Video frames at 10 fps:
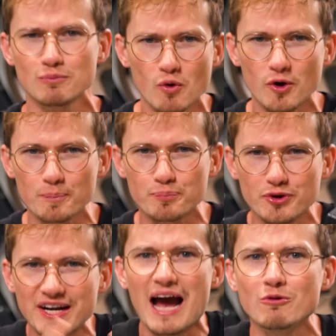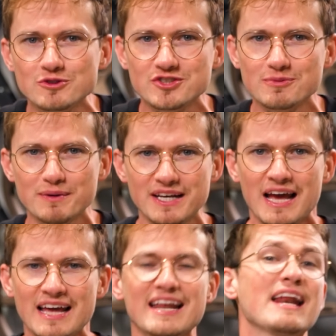are more pronounced,
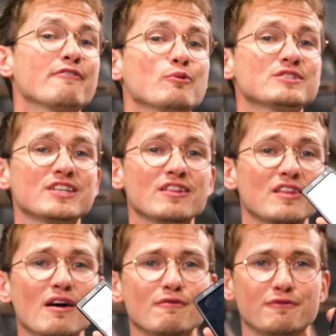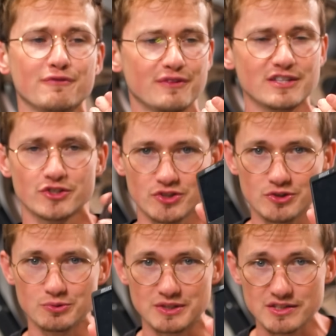but not everyone's gonna love this
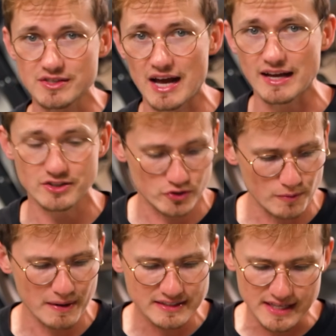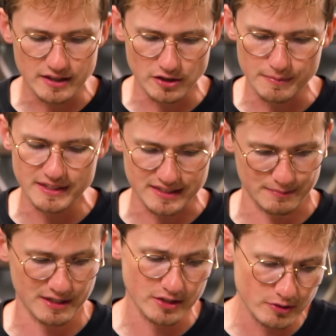new design. So it may take a little bit of time
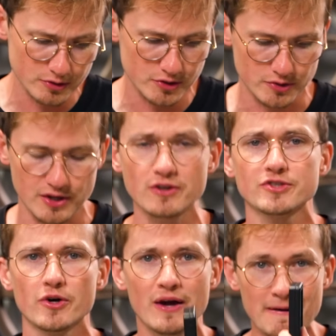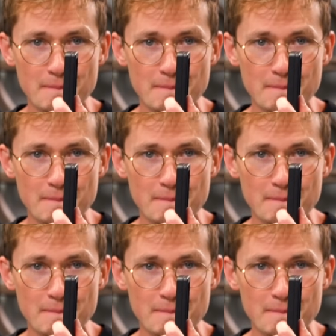to get used to. And also,